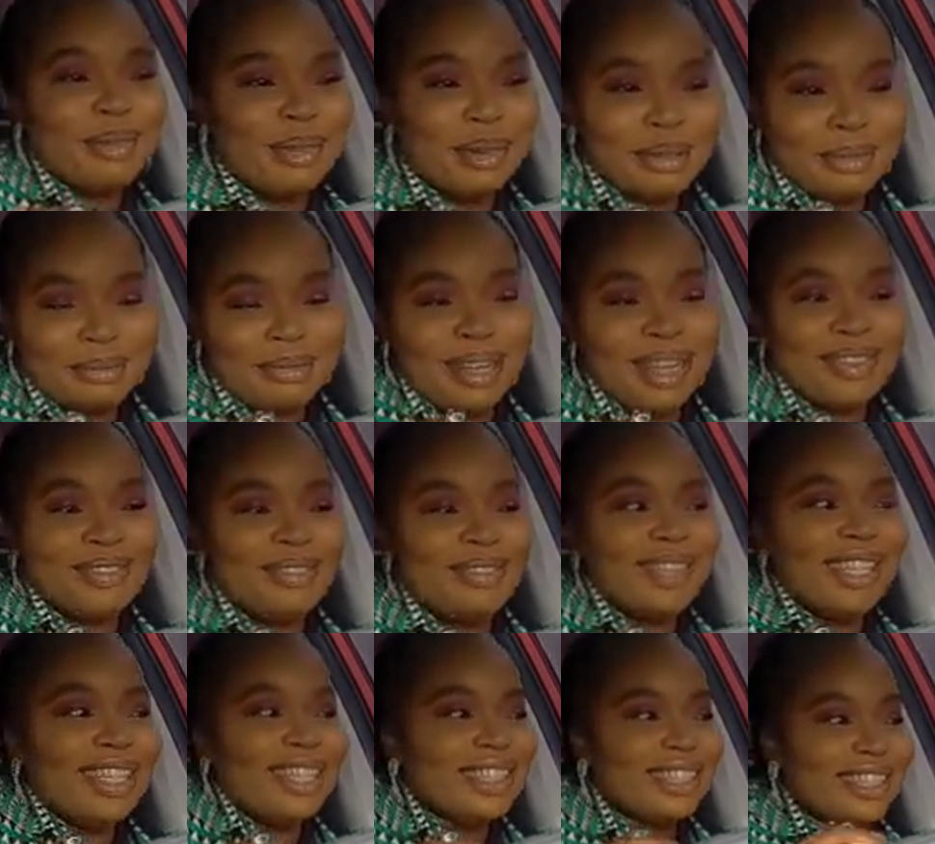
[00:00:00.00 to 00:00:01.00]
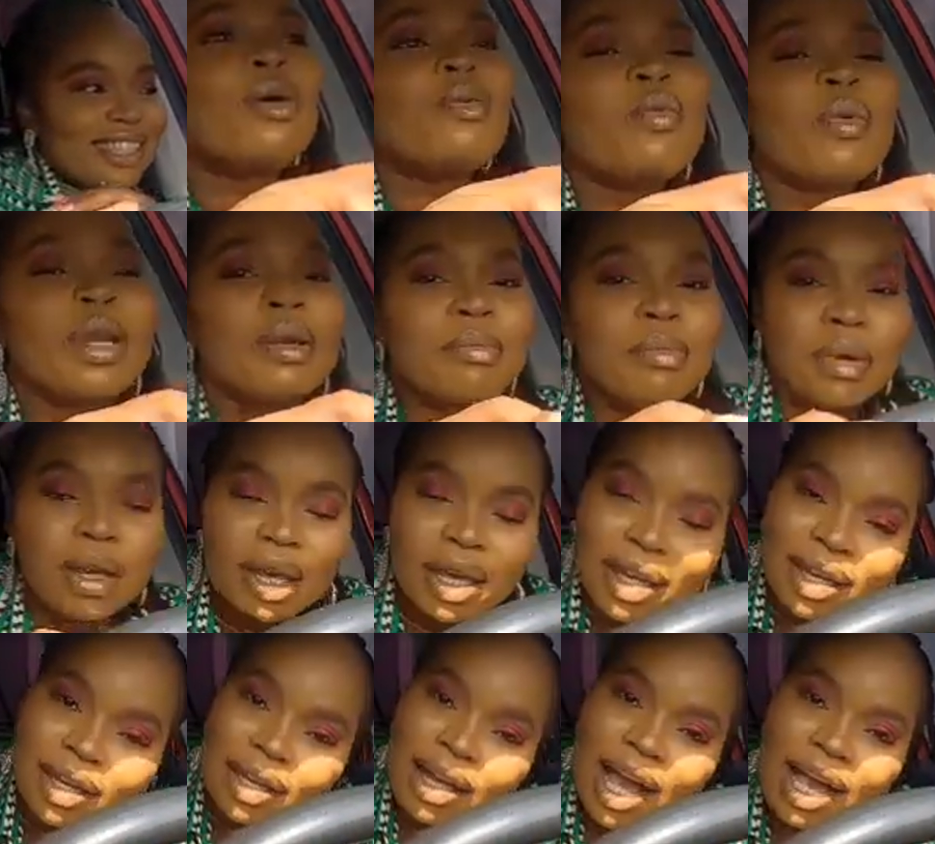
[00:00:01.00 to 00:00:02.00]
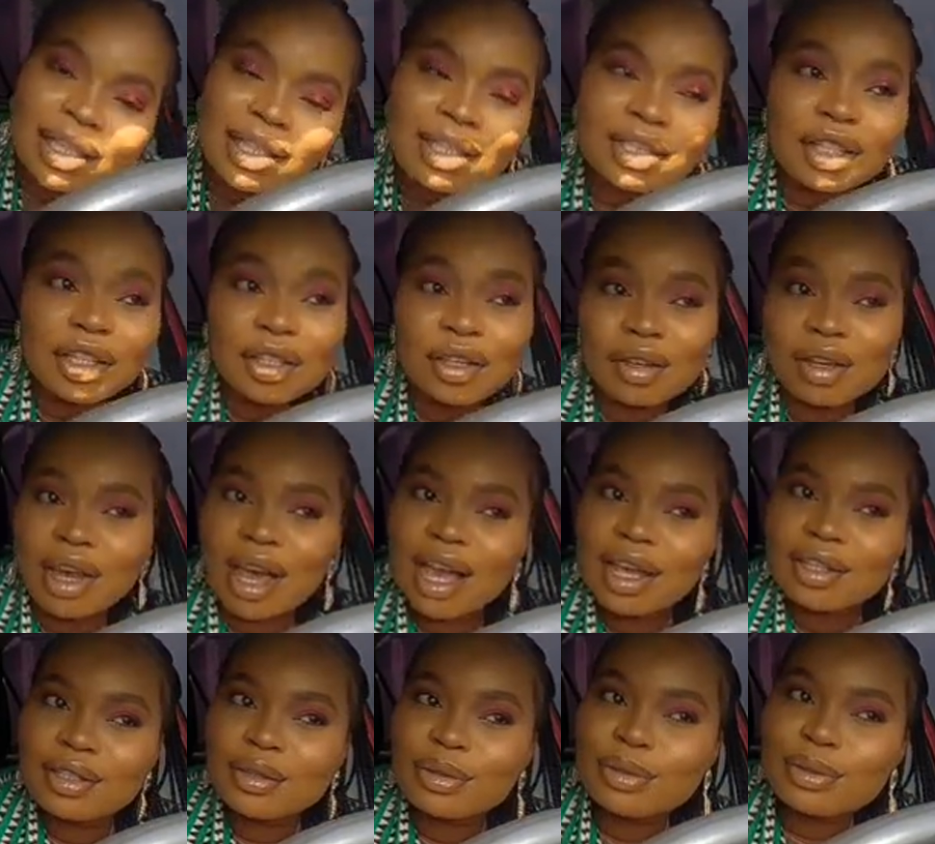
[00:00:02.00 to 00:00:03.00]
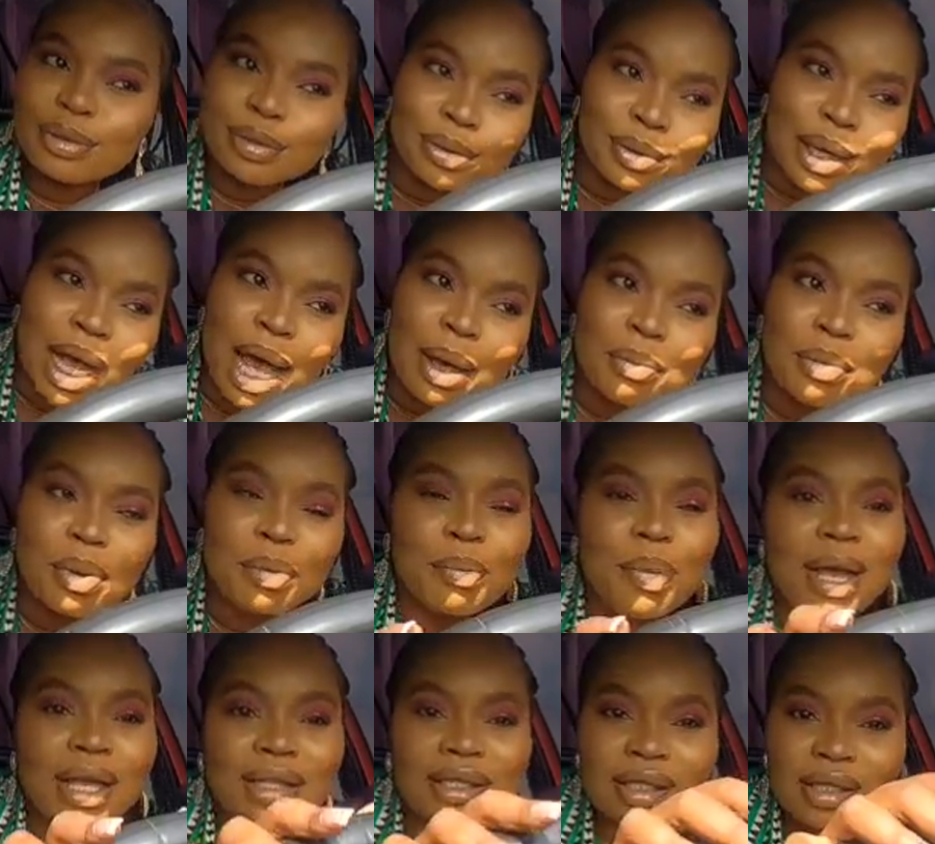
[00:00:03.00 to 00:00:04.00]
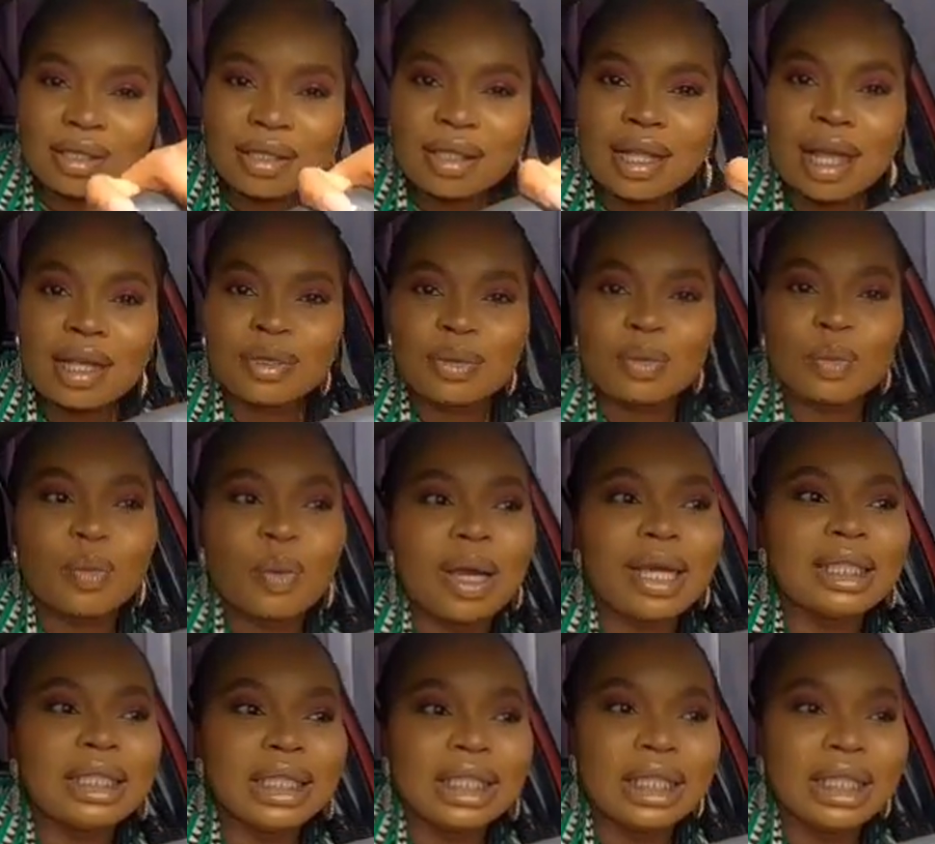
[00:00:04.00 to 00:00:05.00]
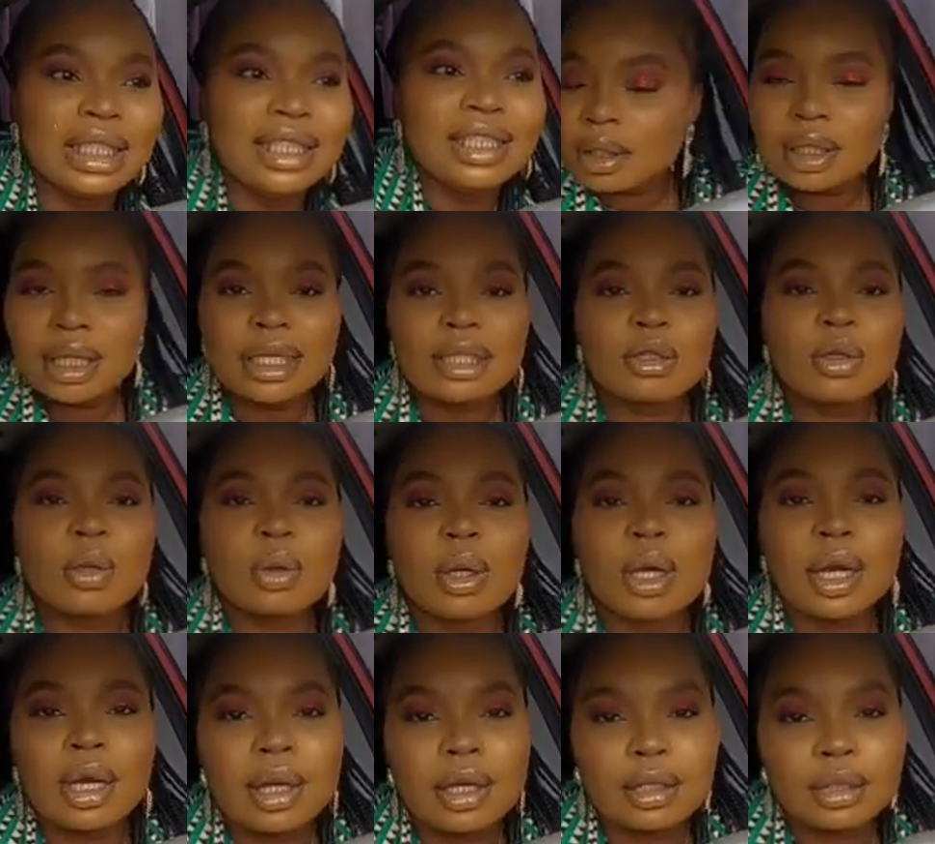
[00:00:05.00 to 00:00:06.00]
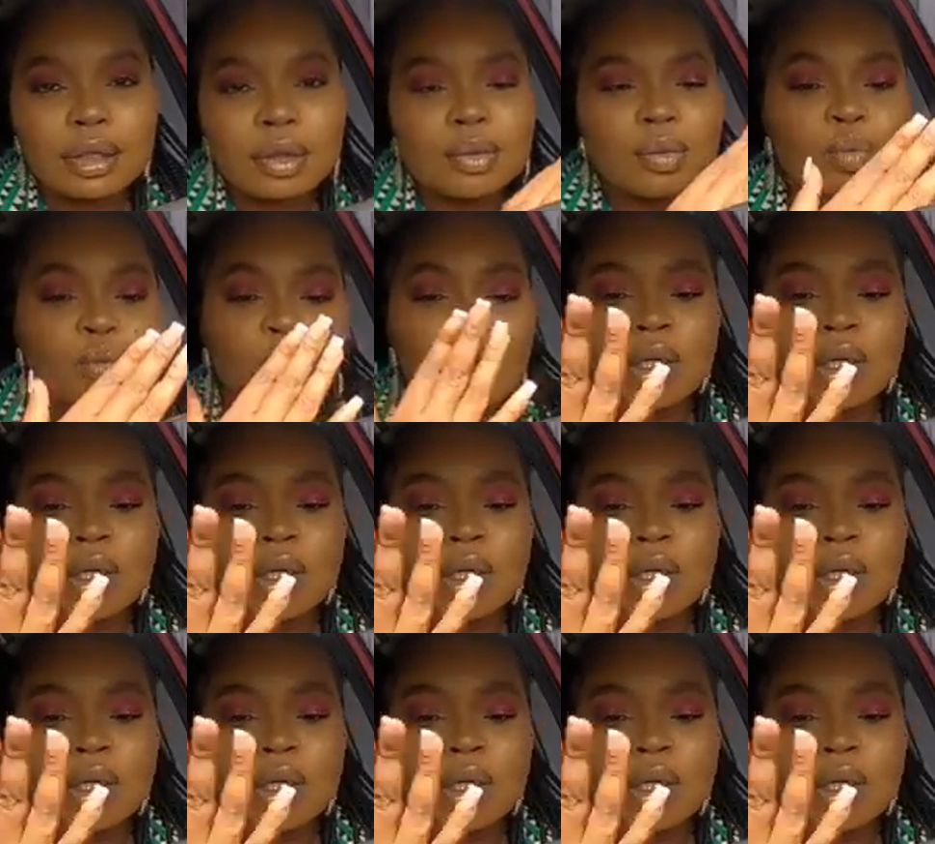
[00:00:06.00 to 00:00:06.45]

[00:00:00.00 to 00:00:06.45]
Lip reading: Oh my face. Come with me. I shall take you guys to Abiba's sister's wedding. So let's go, guys.